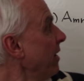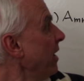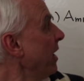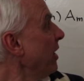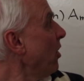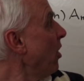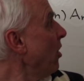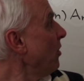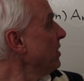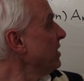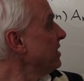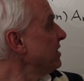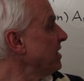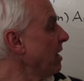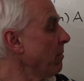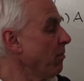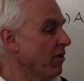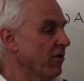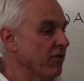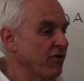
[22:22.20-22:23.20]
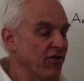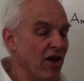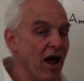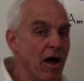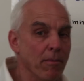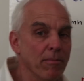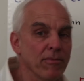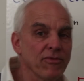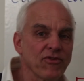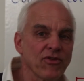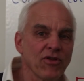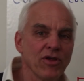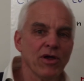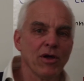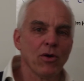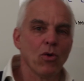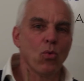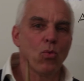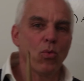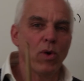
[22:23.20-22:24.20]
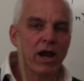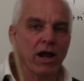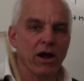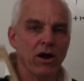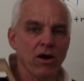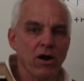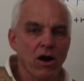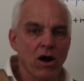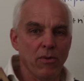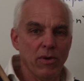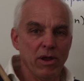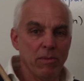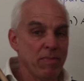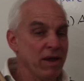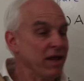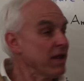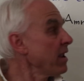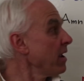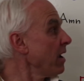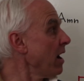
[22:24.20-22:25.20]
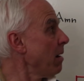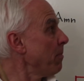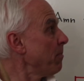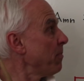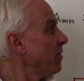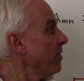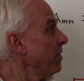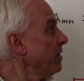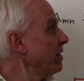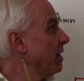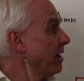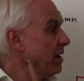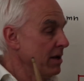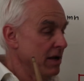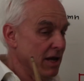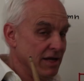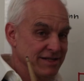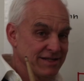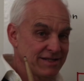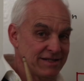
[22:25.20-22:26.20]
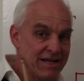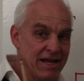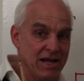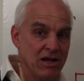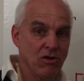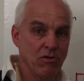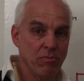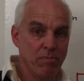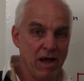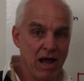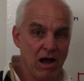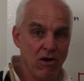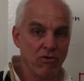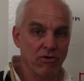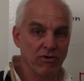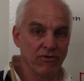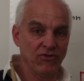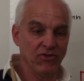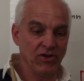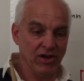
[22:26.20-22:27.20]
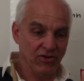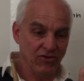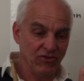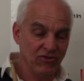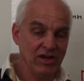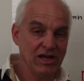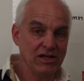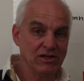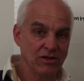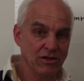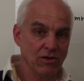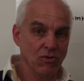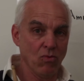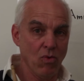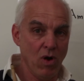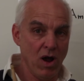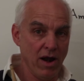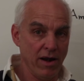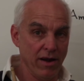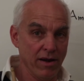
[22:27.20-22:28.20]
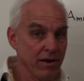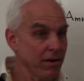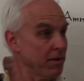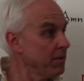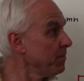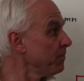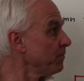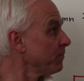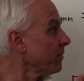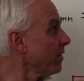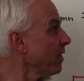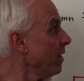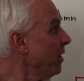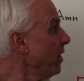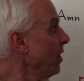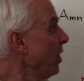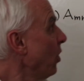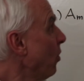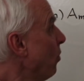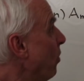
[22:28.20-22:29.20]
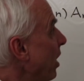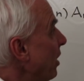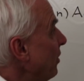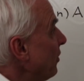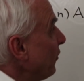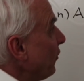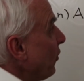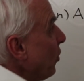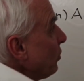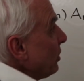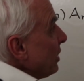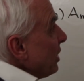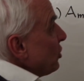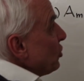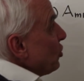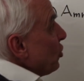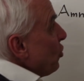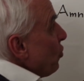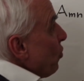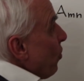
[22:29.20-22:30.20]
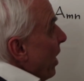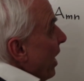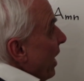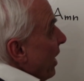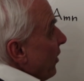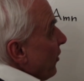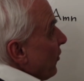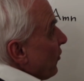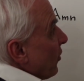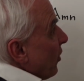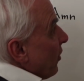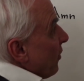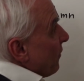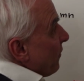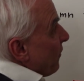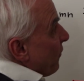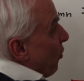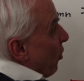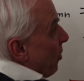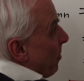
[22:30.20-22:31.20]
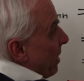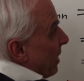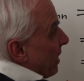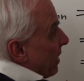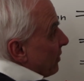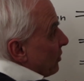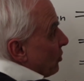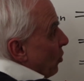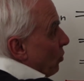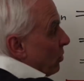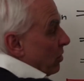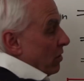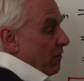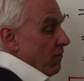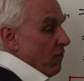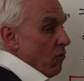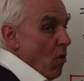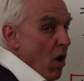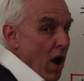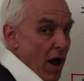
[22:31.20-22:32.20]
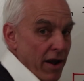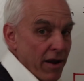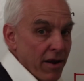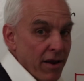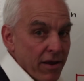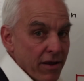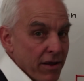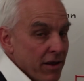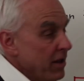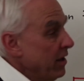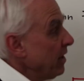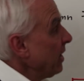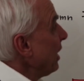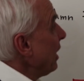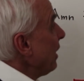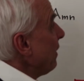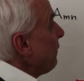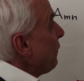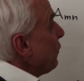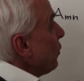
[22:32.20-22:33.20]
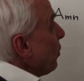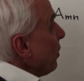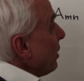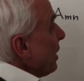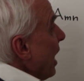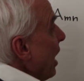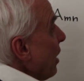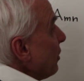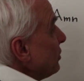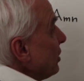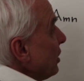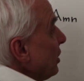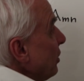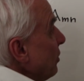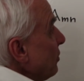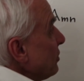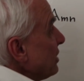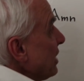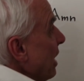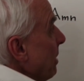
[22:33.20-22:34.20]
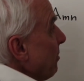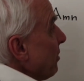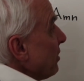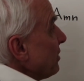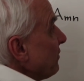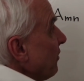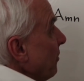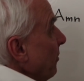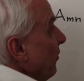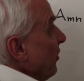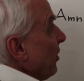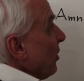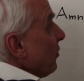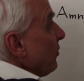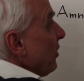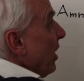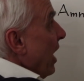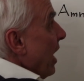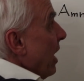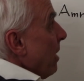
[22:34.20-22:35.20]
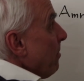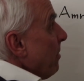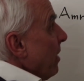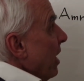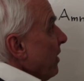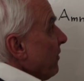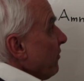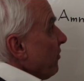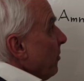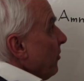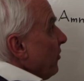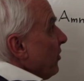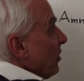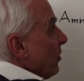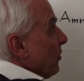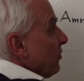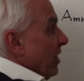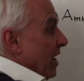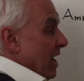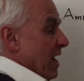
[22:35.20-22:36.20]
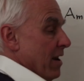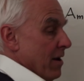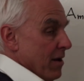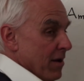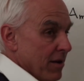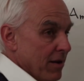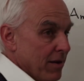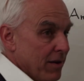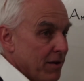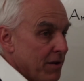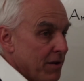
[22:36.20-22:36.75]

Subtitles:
In all these double sums, where are we picking up a single power of c, c to the 1? Well, there's only two ways of forming a total of 1 if you're allowed to use numbers from 0 to m and from 0 to n.